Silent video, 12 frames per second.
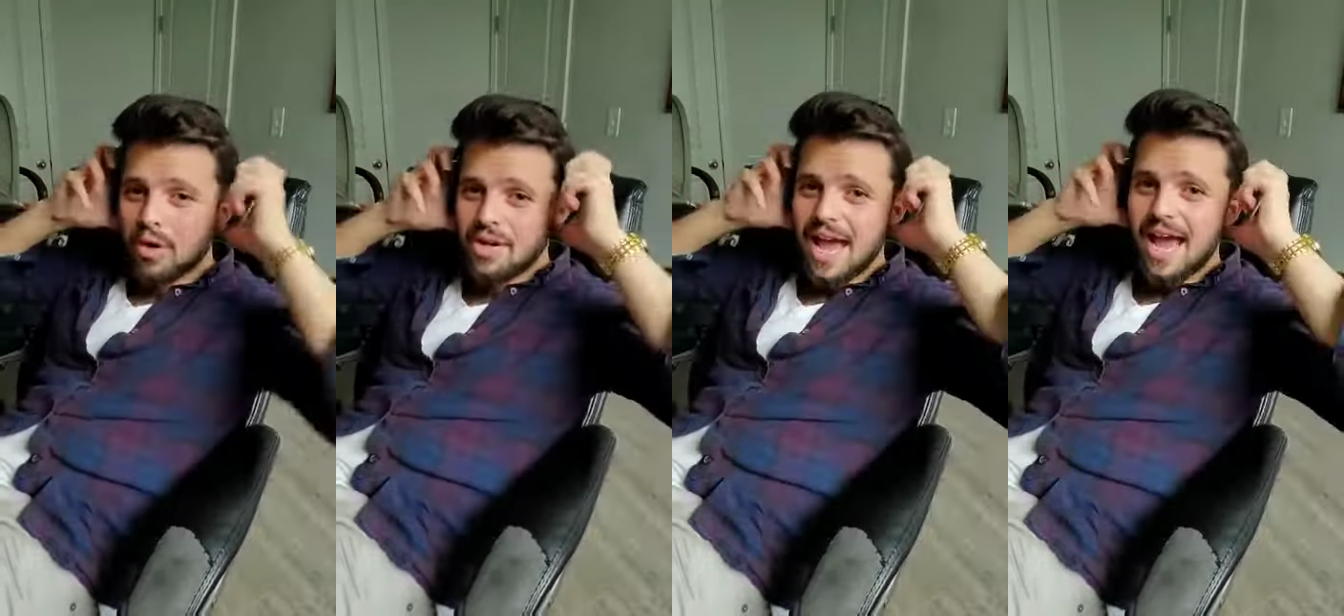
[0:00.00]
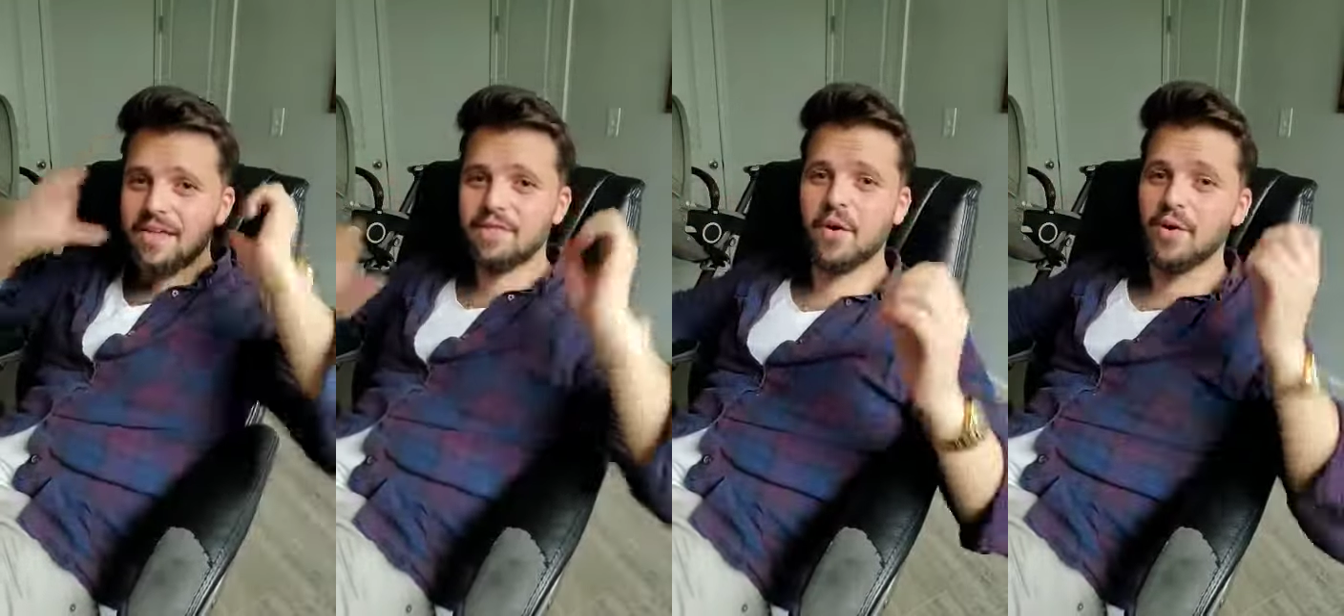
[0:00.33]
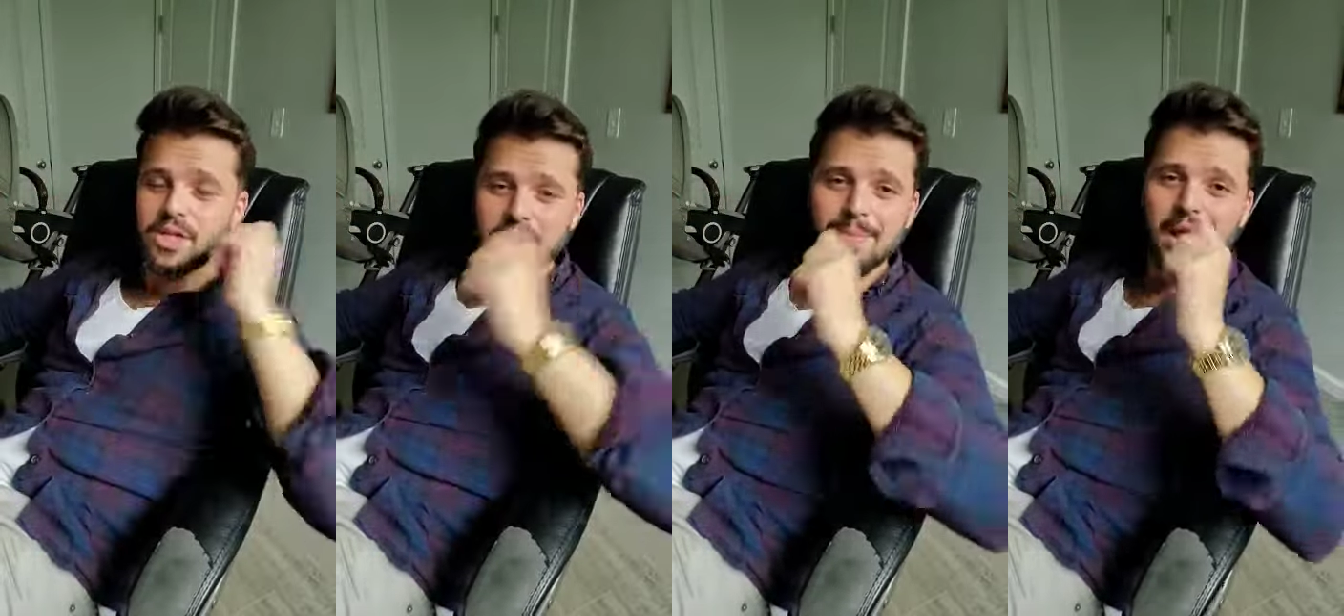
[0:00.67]
on your
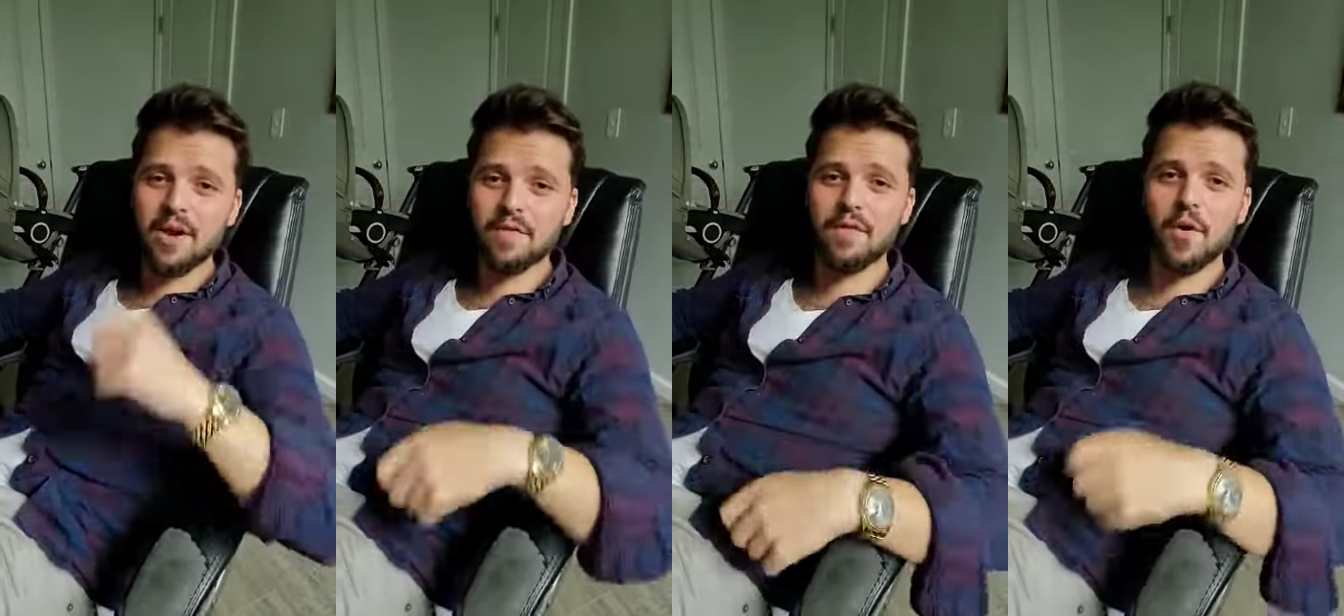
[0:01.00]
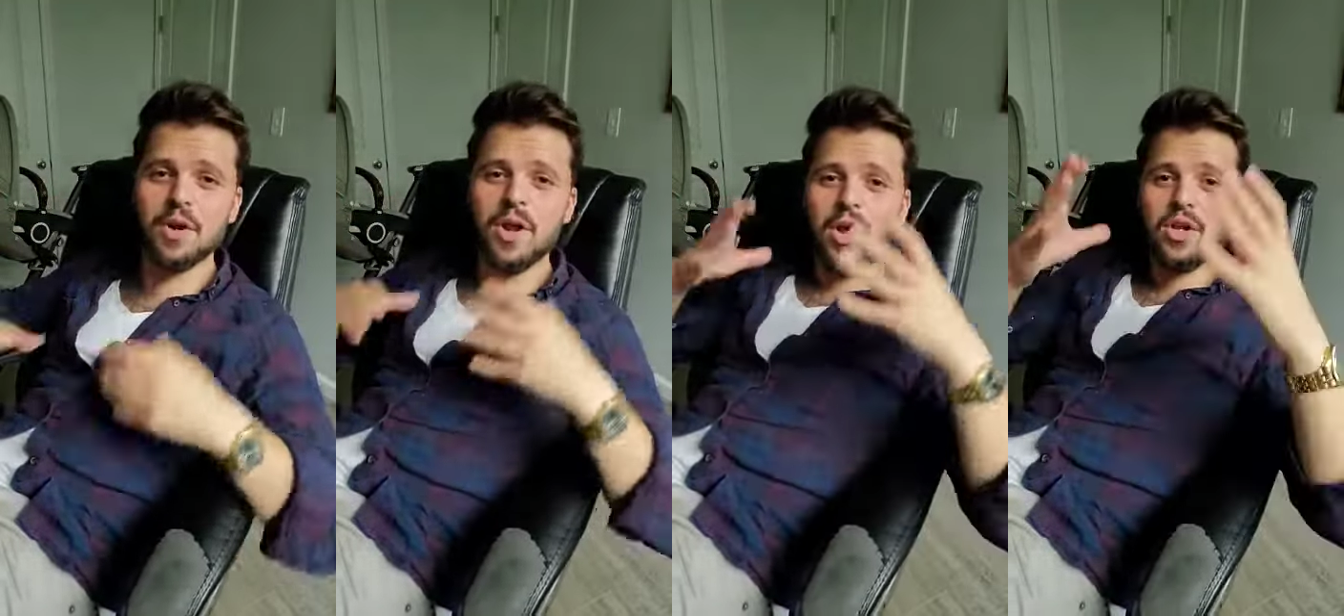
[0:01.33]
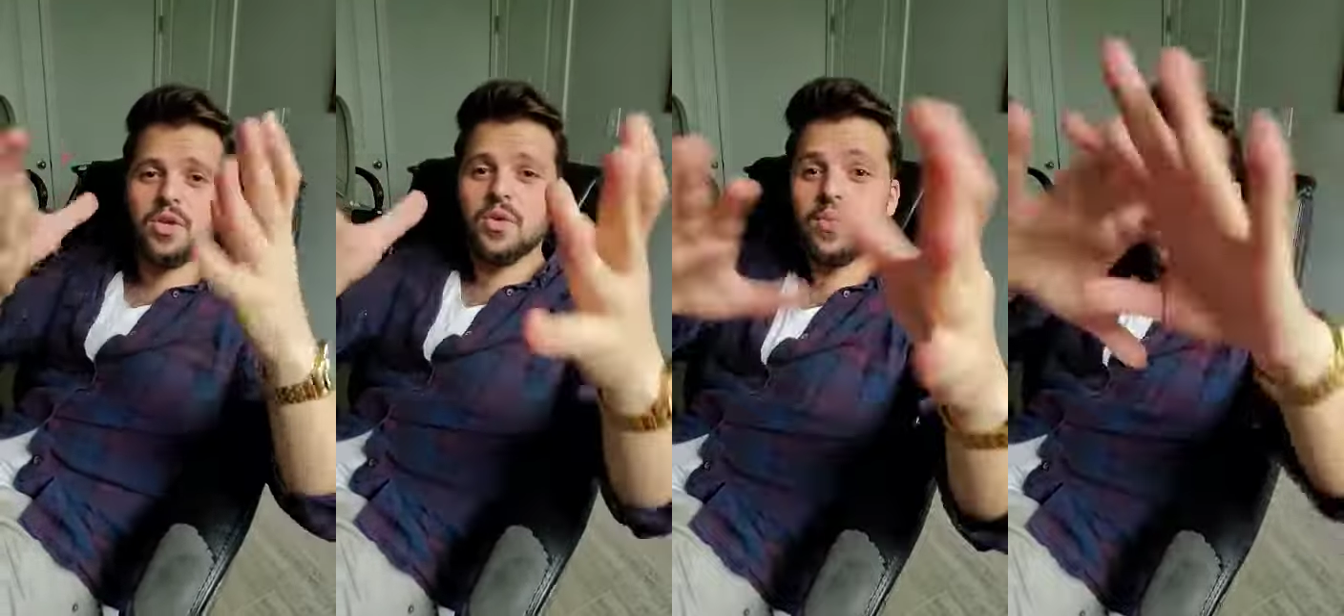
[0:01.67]
headphones, your microphone,
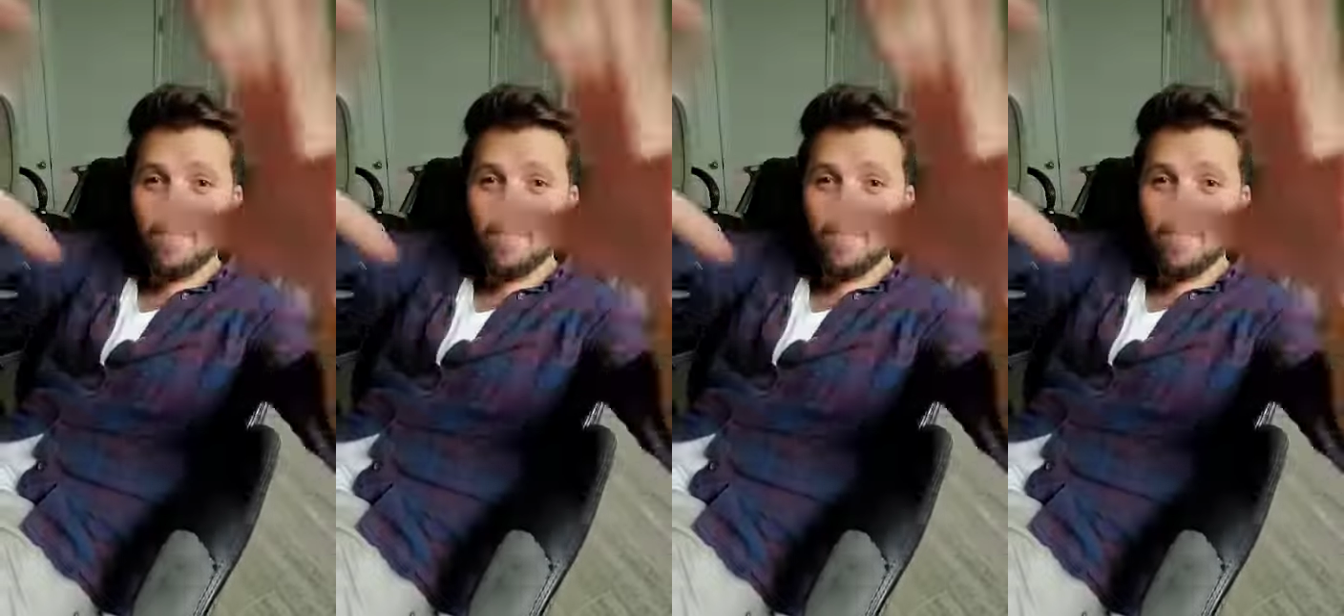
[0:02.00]
and you